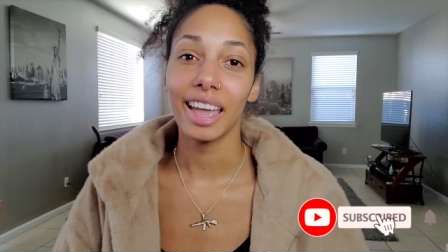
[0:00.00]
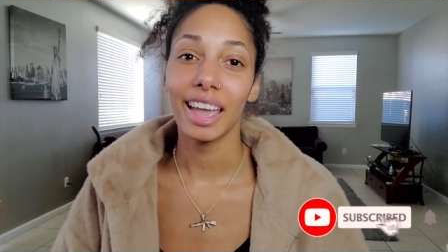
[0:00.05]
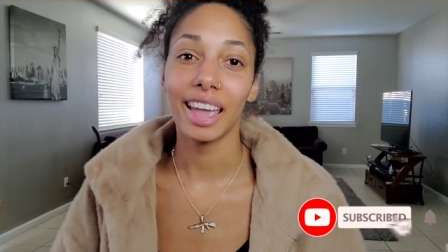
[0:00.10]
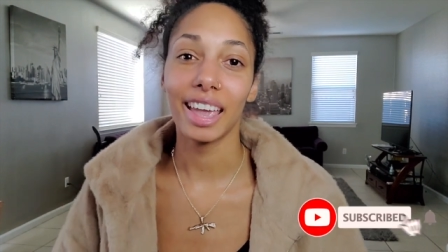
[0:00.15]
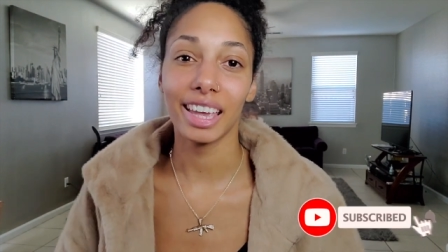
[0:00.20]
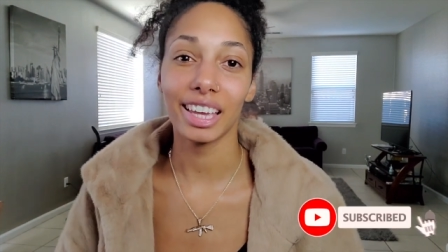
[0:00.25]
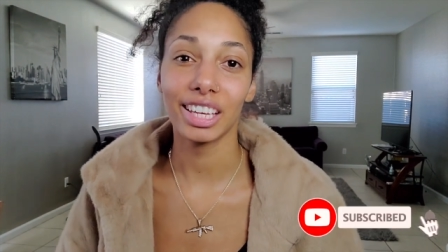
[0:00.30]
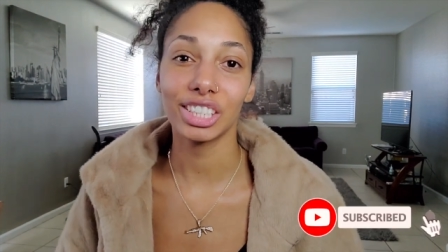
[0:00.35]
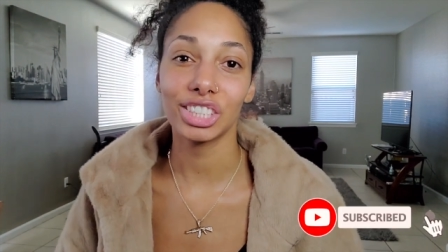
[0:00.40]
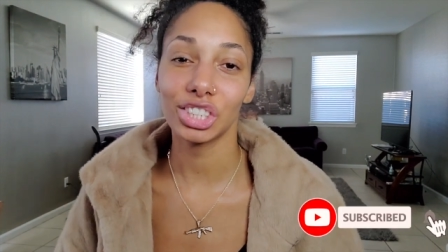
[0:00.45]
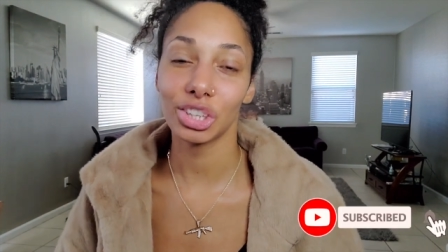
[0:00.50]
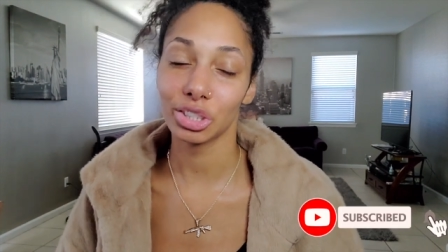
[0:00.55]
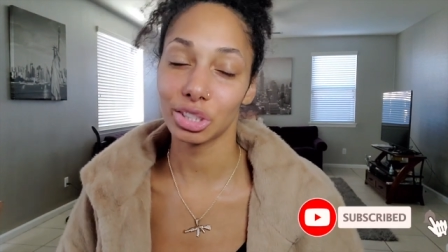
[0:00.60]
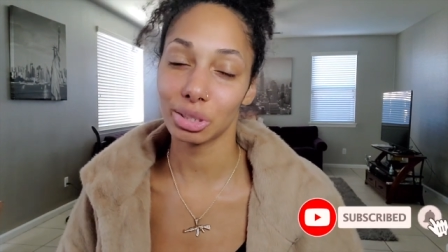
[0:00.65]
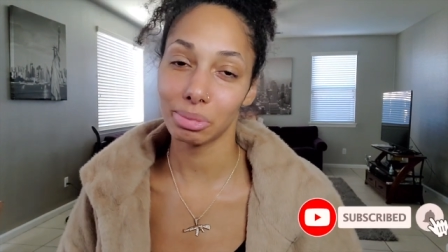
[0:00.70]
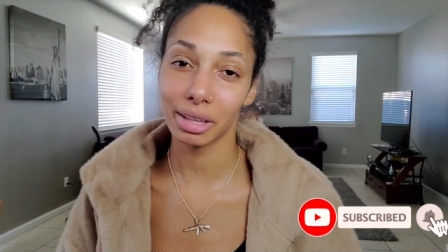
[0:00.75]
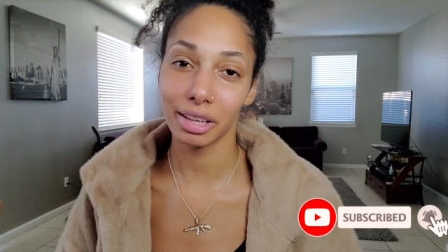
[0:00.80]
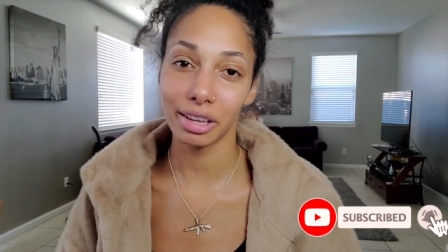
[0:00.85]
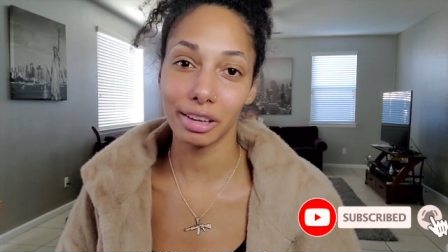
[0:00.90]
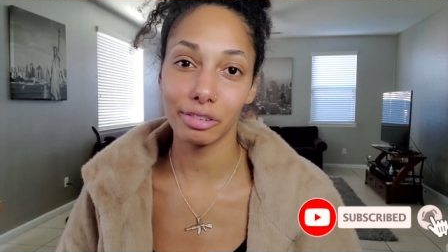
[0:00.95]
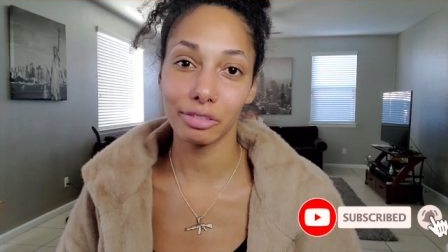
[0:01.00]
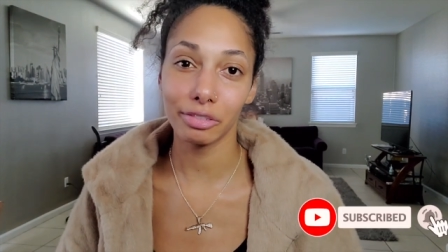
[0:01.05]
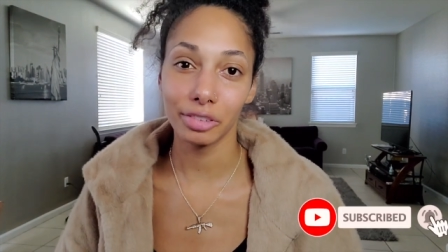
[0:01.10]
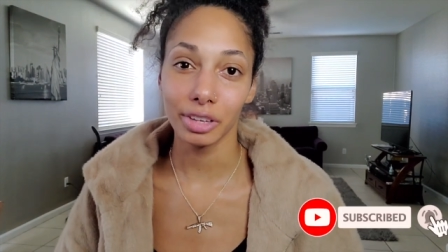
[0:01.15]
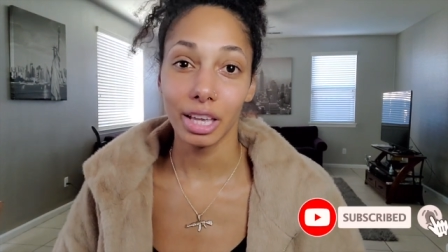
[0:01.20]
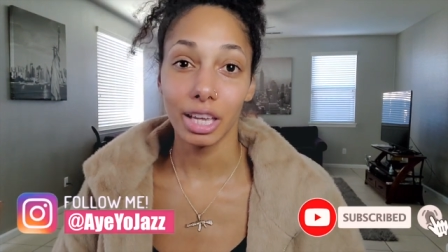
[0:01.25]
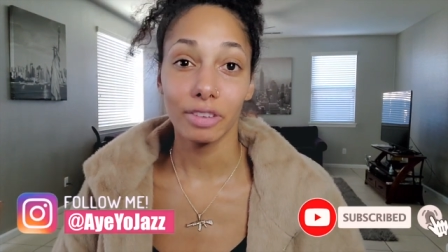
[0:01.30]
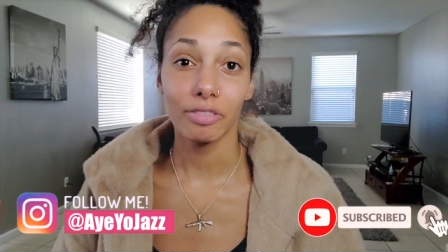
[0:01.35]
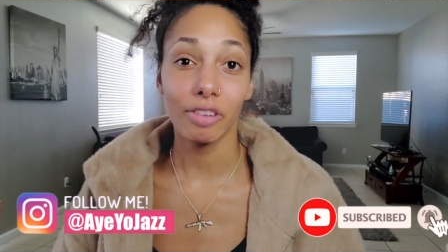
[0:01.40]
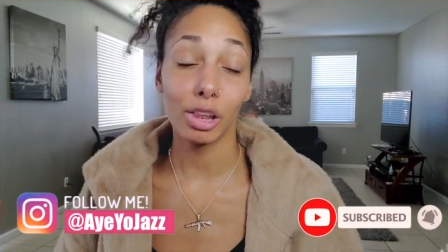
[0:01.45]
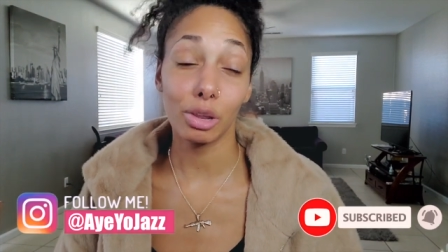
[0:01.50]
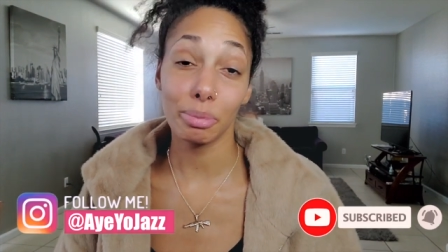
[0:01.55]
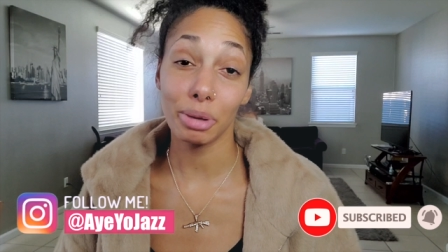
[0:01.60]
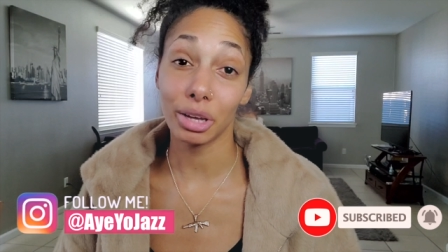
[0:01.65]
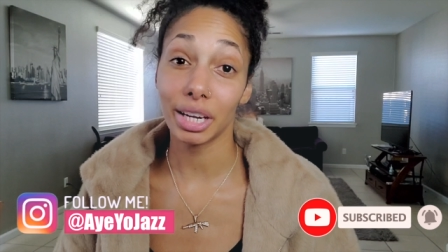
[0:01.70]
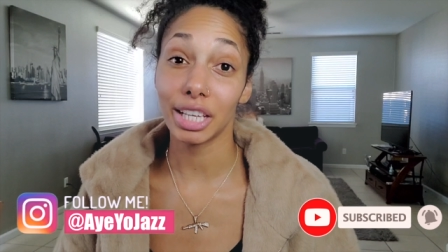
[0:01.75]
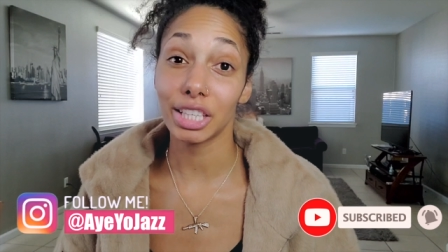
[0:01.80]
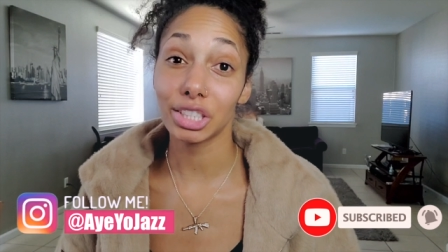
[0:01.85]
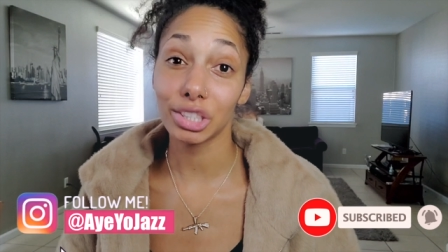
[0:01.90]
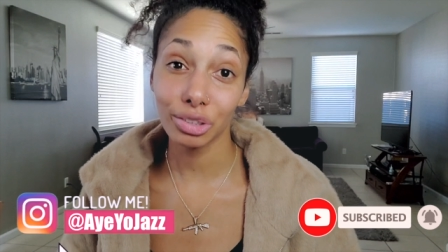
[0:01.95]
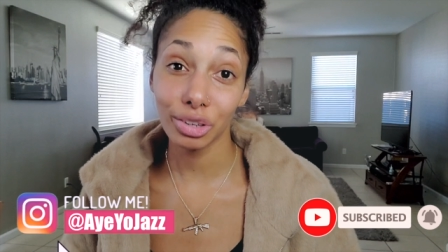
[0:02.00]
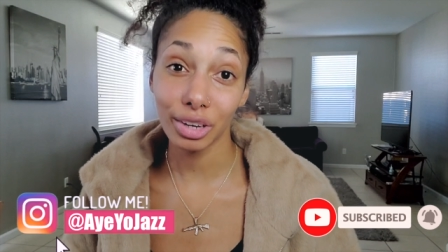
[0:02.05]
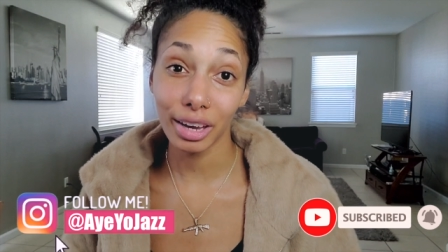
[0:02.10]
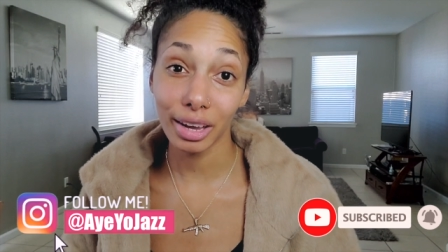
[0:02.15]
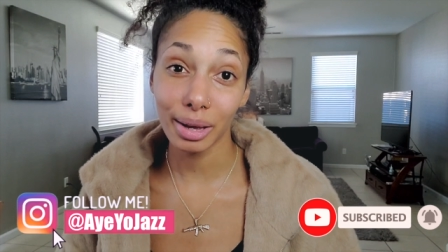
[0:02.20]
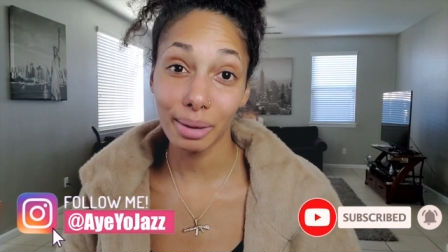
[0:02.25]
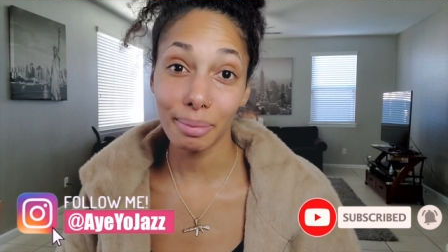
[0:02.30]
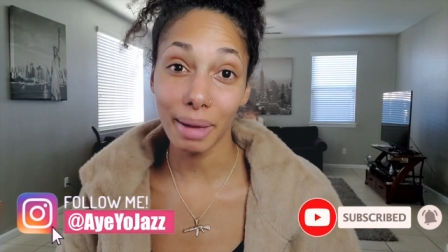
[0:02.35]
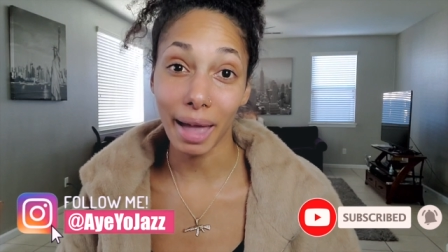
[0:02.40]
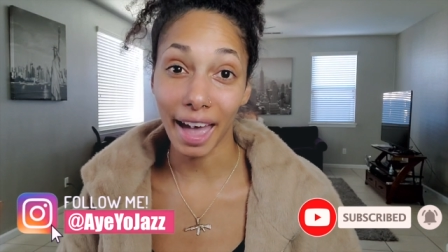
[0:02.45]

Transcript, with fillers: and show some love. Follow me on Instagram